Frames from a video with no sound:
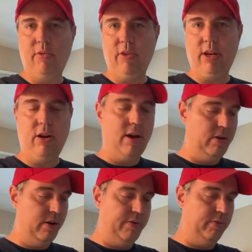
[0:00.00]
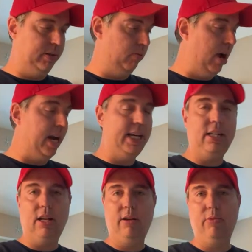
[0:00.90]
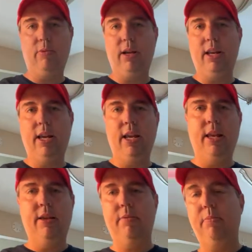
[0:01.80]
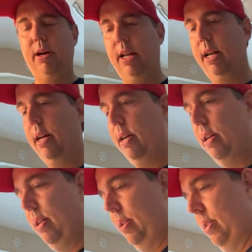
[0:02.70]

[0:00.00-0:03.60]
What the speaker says: I don't know if it was a riding club or what, but